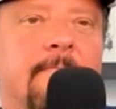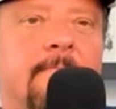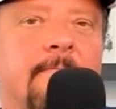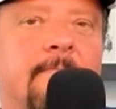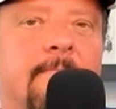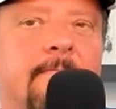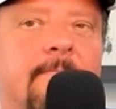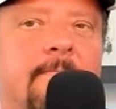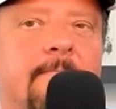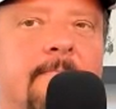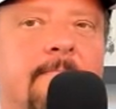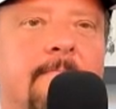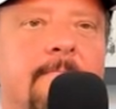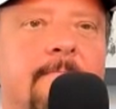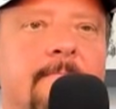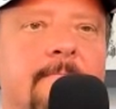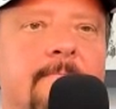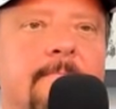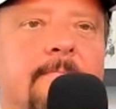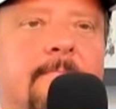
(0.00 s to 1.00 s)

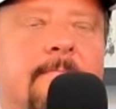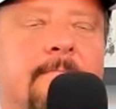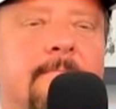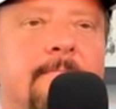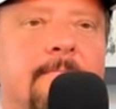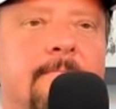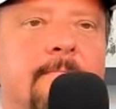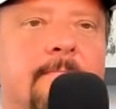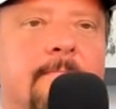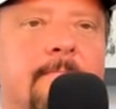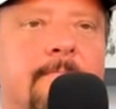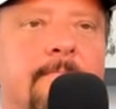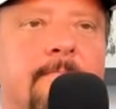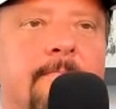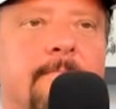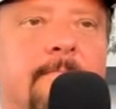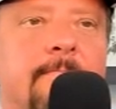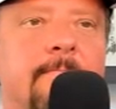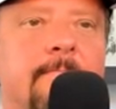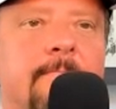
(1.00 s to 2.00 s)

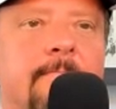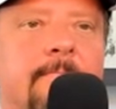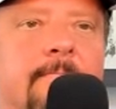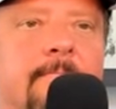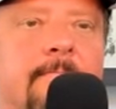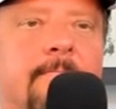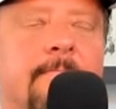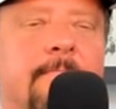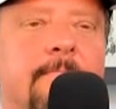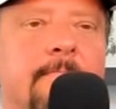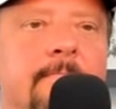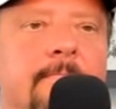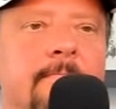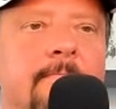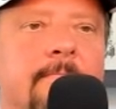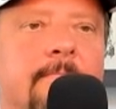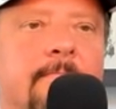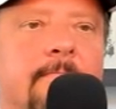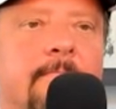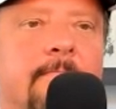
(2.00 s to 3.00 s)
This person isn't speaking.